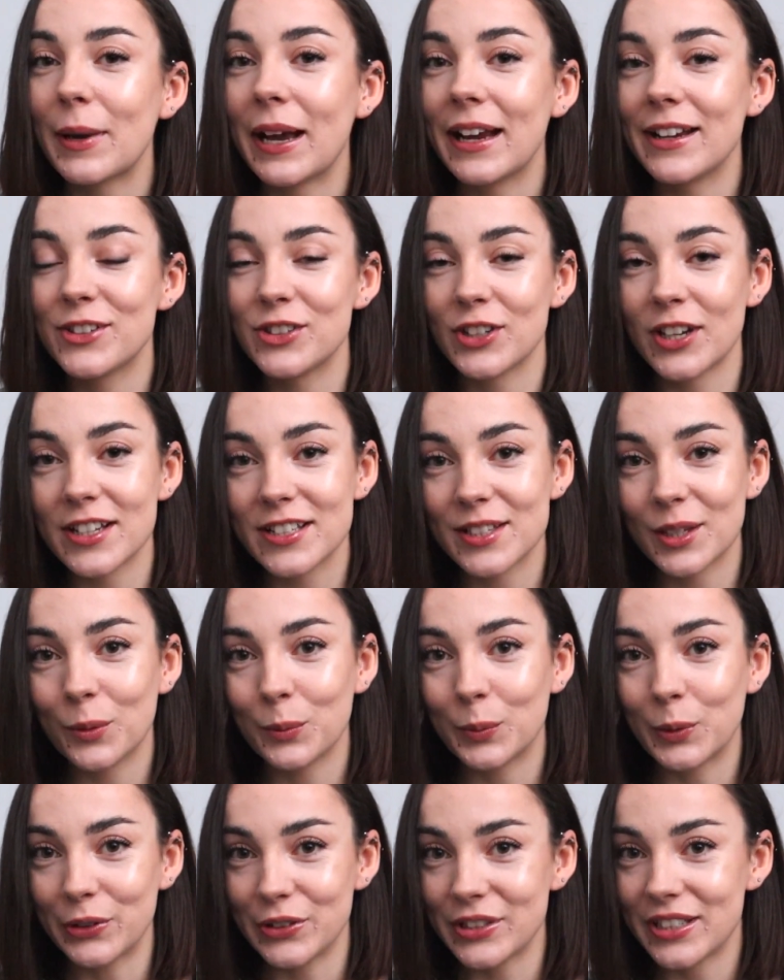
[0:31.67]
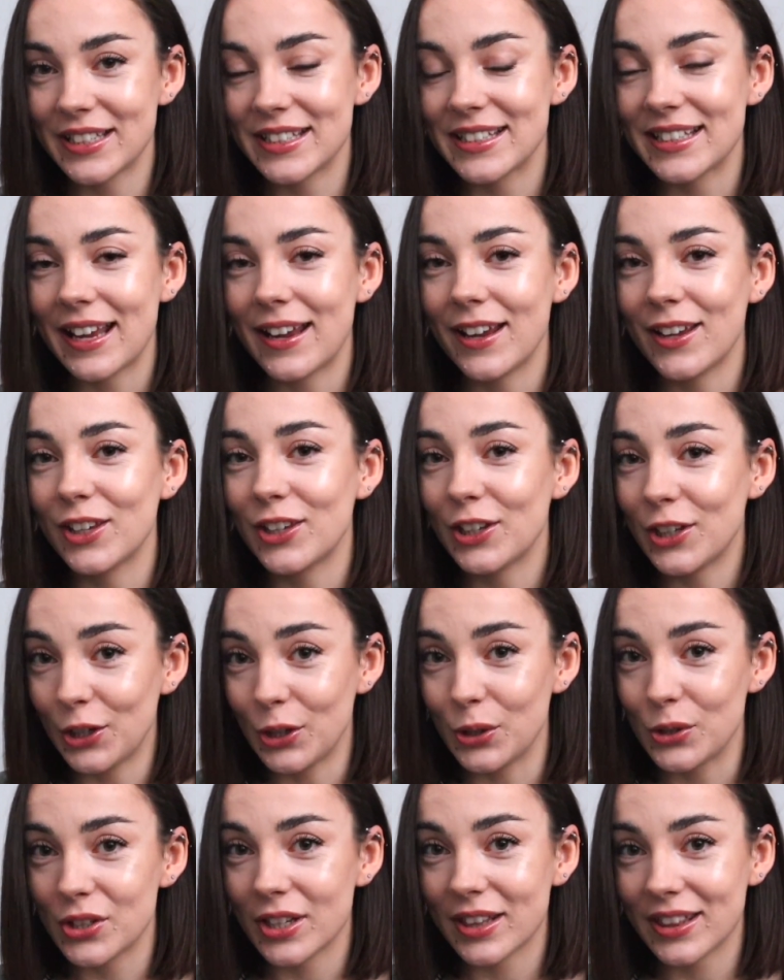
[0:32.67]
I just want to say a
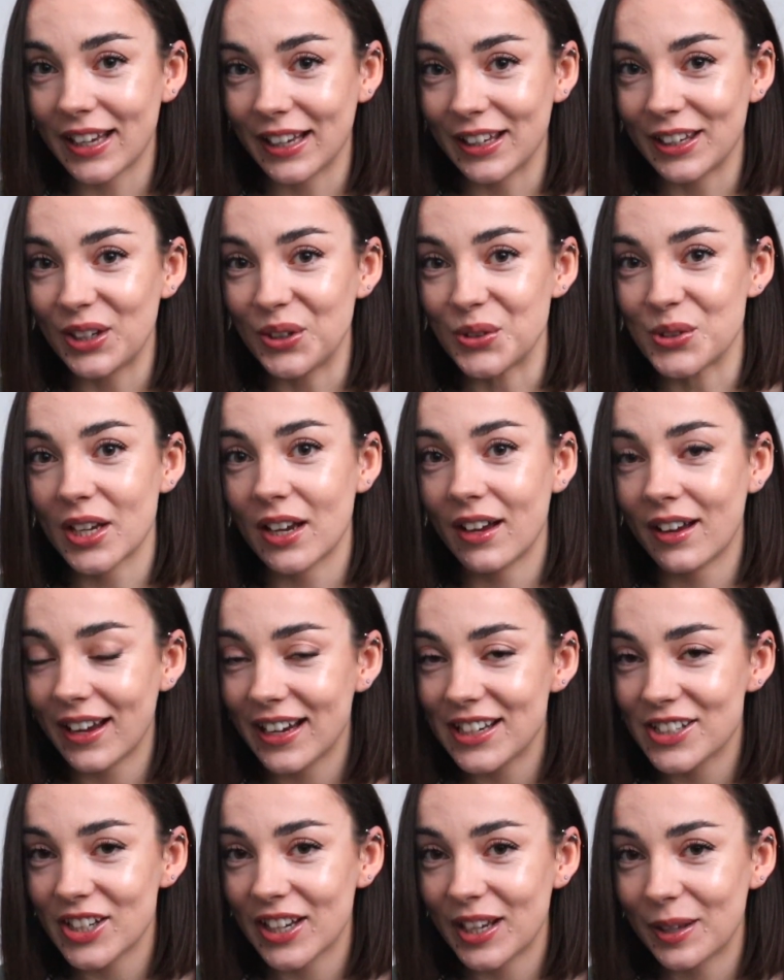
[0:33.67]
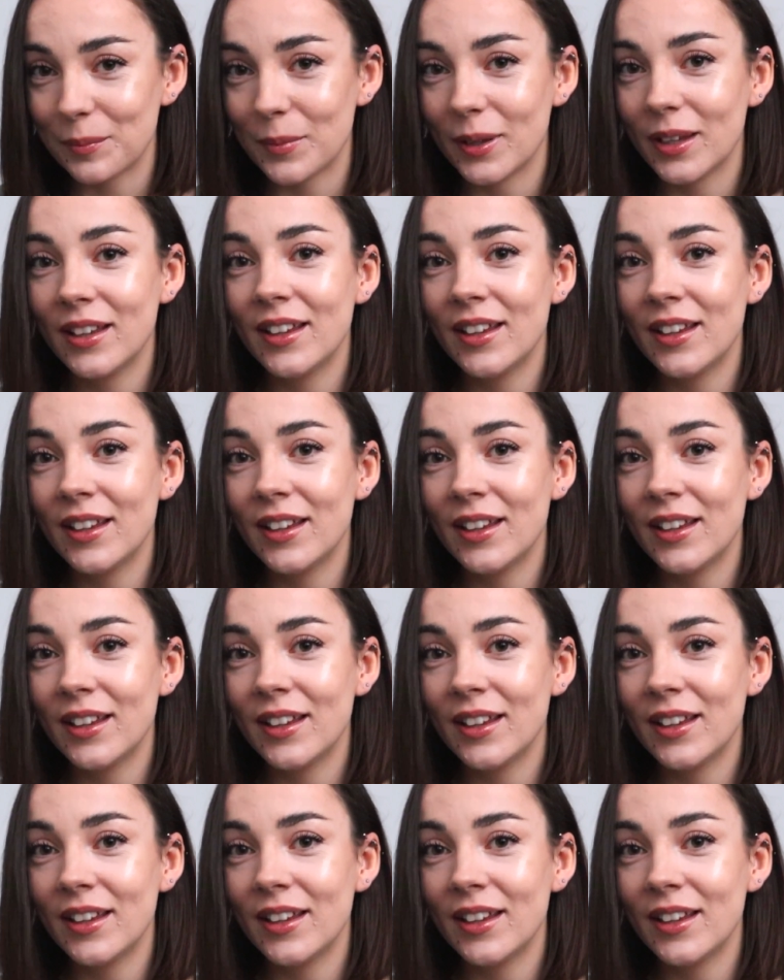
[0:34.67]
huge thank you to HyGym